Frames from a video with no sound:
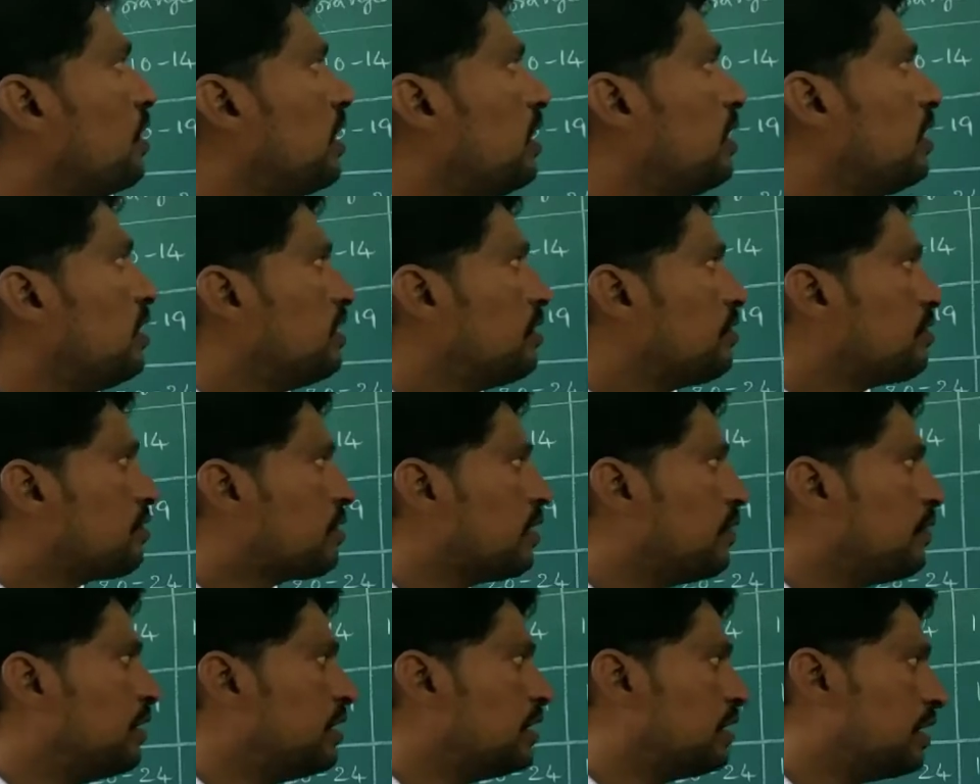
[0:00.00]
12,
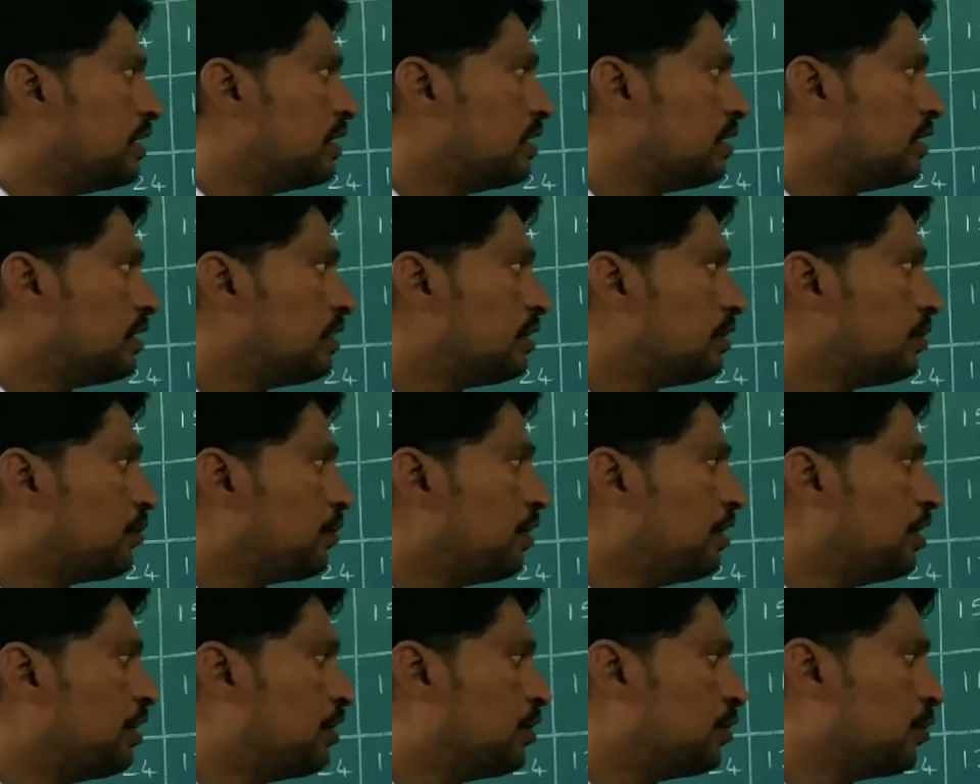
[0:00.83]
17,
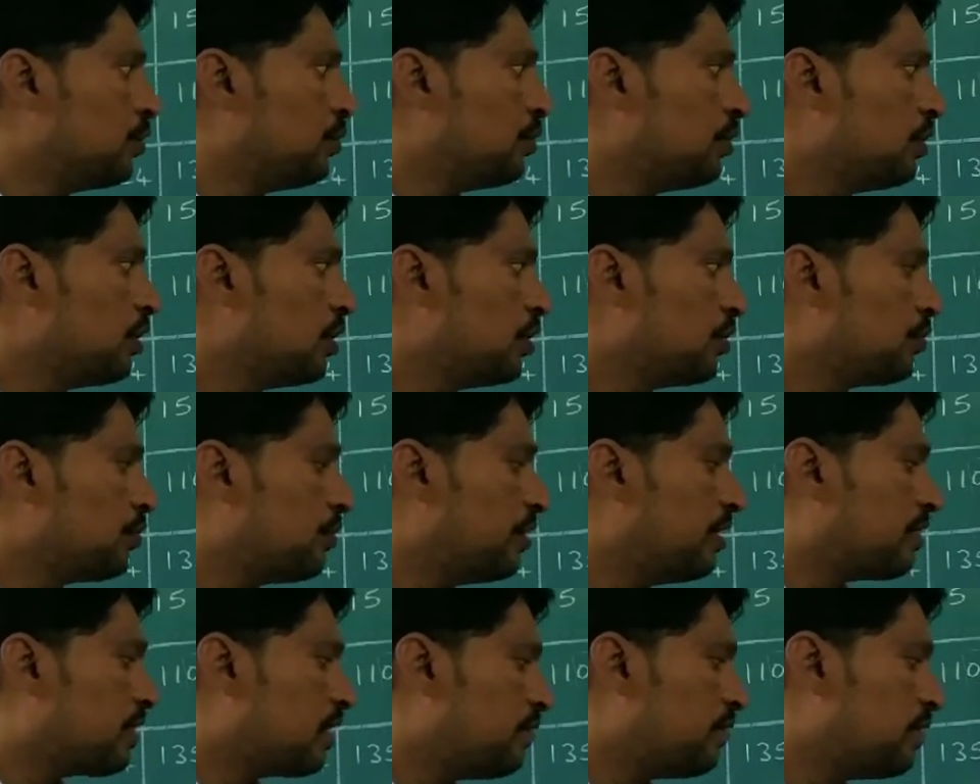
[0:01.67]
22,
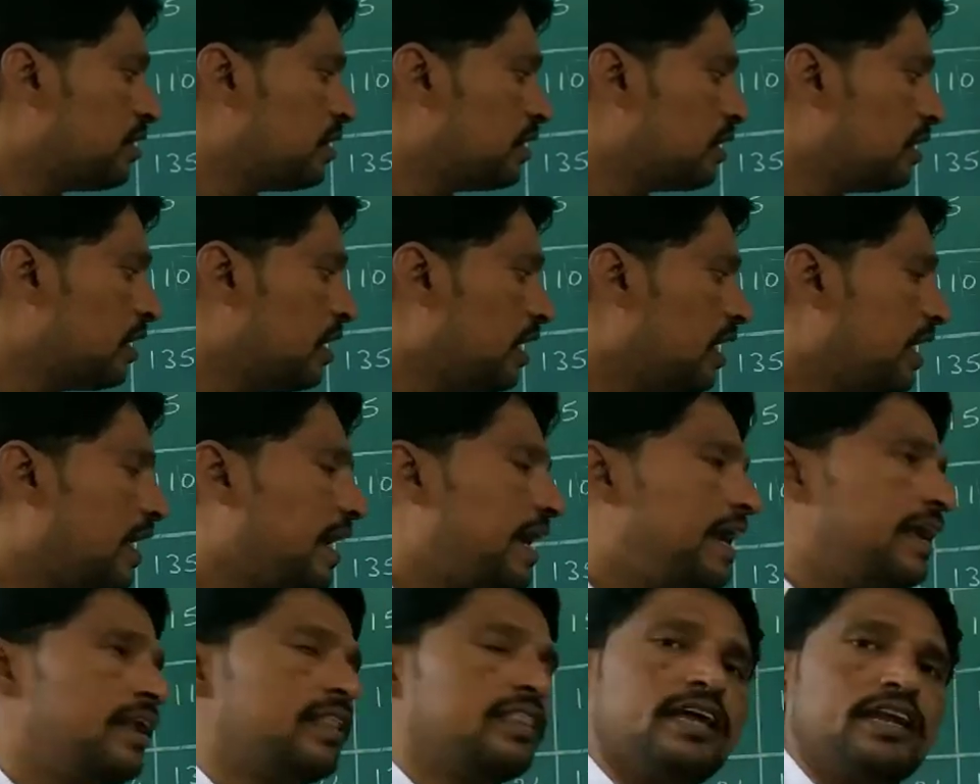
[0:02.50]
27
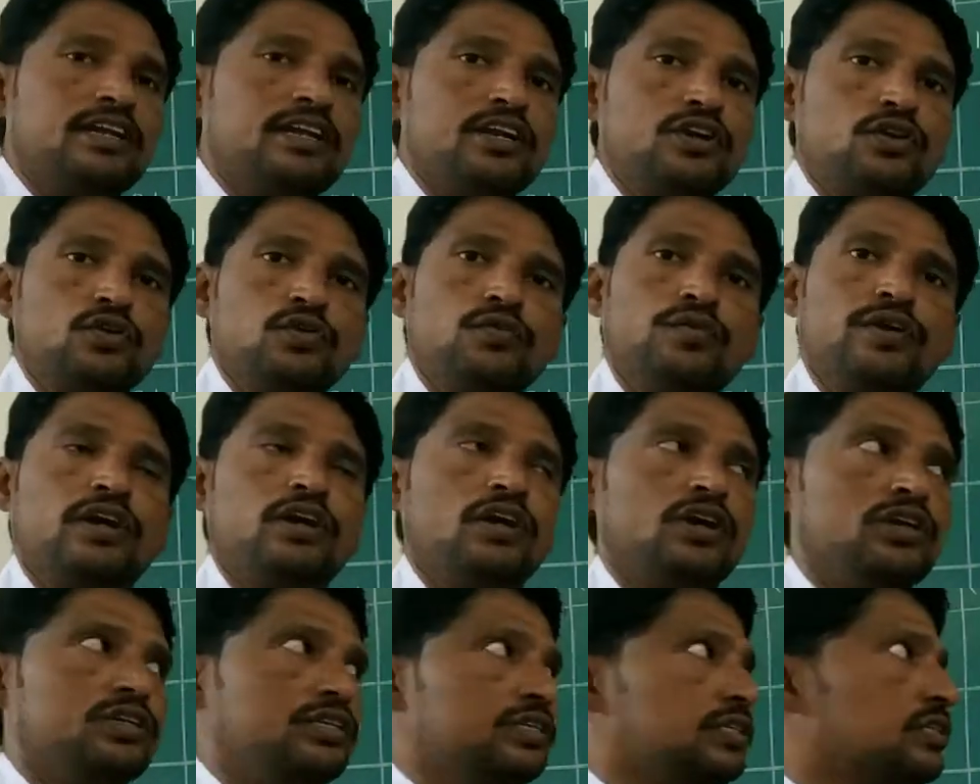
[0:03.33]
and 32
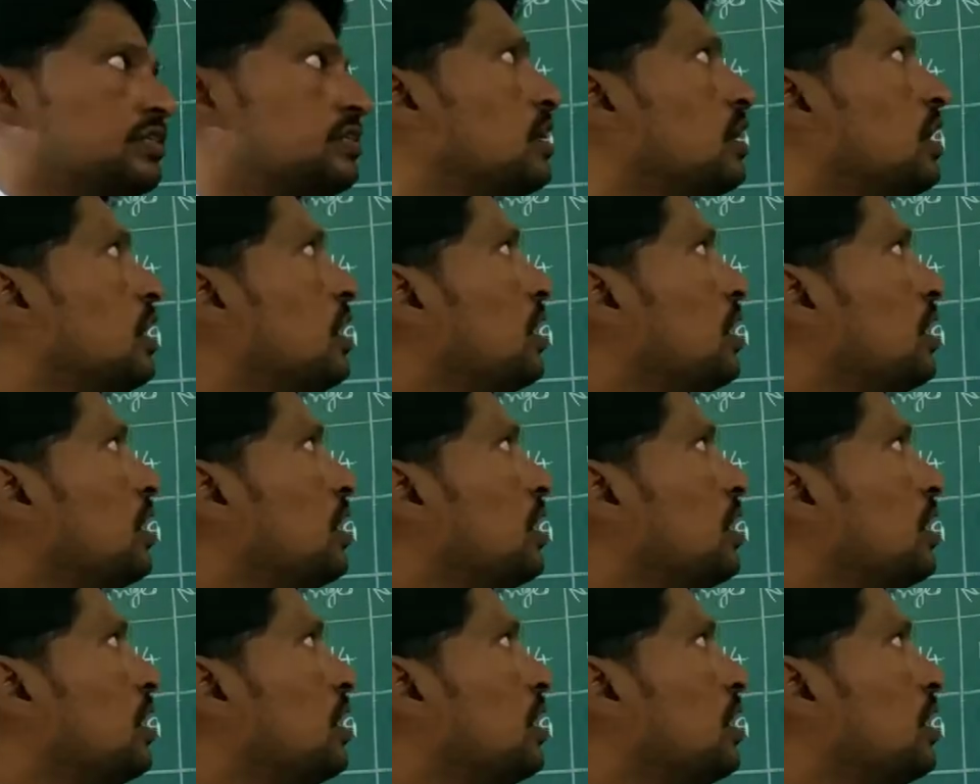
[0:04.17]
we got it.